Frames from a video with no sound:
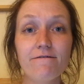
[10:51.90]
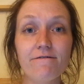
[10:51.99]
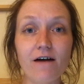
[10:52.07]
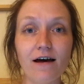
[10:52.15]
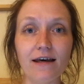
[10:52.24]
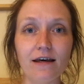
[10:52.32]

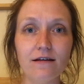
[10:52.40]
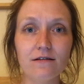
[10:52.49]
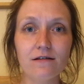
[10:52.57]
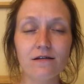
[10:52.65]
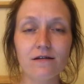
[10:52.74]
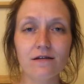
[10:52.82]

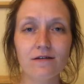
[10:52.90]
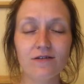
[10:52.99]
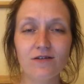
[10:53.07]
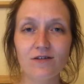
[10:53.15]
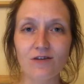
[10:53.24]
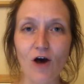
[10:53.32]
fight.
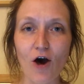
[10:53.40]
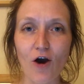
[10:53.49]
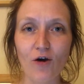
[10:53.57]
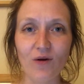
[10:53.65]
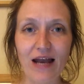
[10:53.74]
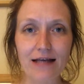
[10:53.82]

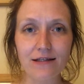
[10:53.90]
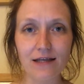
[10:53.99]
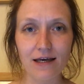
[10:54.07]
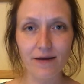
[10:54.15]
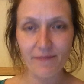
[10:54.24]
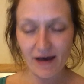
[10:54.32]
So let's
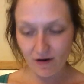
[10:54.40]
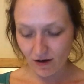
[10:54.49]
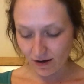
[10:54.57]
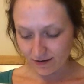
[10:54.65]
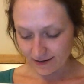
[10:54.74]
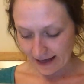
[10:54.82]
think about
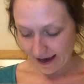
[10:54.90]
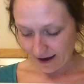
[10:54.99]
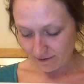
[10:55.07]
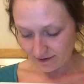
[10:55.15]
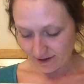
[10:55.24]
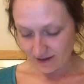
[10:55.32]
our
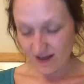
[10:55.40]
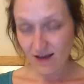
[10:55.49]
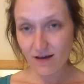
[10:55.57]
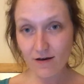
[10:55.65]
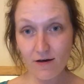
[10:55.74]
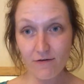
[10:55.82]
sounds.
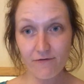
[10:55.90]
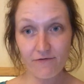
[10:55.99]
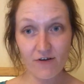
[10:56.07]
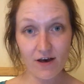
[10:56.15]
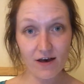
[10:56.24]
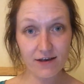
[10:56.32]

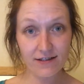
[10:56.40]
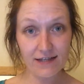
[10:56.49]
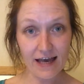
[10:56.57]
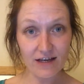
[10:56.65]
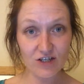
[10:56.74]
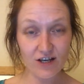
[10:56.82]
First
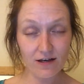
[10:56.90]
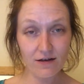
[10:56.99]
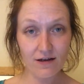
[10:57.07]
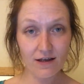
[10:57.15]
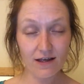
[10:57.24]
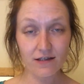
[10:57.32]

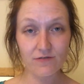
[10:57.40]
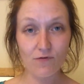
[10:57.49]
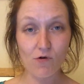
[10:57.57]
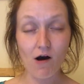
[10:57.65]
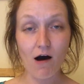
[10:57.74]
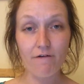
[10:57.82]
section is
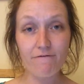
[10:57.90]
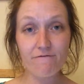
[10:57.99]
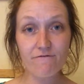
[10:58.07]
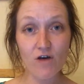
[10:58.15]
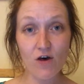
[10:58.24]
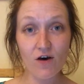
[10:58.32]
for our
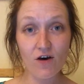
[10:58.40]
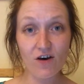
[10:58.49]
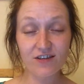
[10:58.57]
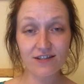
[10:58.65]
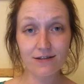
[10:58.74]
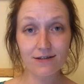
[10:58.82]

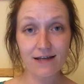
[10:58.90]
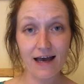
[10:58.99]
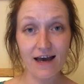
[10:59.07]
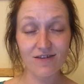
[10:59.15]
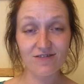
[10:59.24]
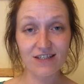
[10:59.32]
first
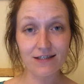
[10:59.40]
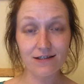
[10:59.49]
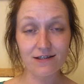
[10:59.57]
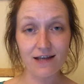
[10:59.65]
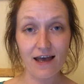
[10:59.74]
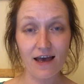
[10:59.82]
sound,
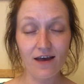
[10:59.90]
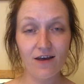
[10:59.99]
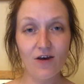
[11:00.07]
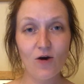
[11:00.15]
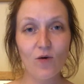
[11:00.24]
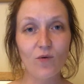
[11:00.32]
isn't it?
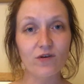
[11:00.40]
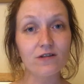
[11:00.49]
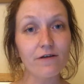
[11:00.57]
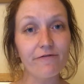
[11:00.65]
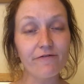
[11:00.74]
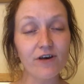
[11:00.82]
What's
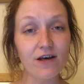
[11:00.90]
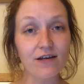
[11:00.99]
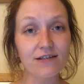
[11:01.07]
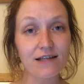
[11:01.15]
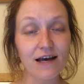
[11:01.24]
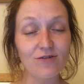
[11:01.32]
the
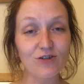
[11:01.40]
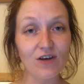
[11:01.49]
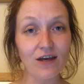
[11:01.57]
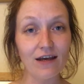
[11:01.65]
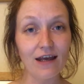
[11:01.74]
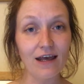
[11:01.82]
first sound you
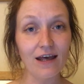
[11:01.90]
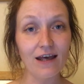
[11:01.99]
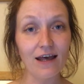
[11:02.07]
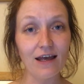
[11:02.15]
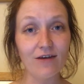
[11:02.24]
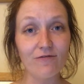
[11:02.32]
can hear
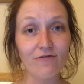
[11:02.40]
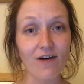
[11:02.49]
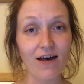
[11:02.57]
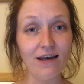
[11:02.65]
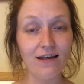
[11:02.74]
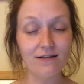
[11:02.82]
in
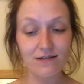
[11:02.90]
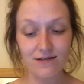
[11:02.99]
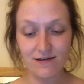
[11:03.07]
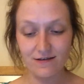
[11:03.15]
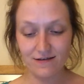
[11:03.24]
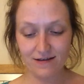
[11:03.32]
fight?